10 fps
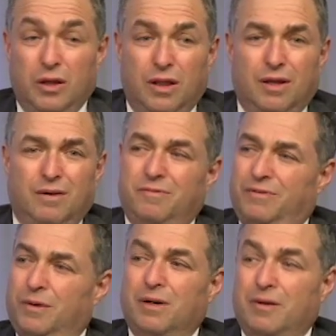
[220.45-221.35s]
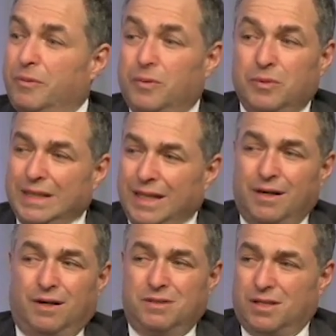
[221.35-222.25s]
The federal government won't
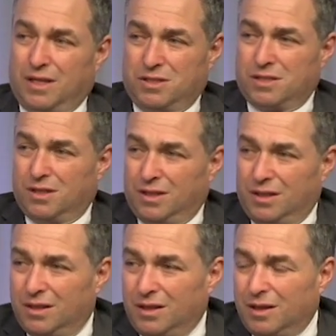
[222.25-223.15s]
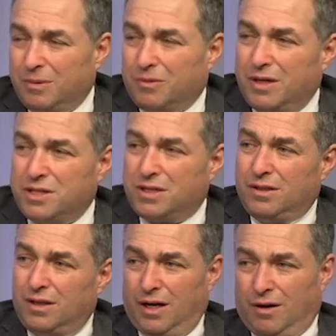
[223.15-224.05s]
let us legislate in the immigration
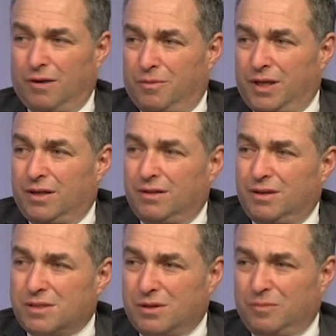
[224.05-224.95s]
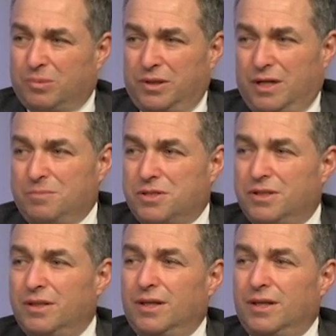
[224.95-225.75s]
arena. That's called preemption.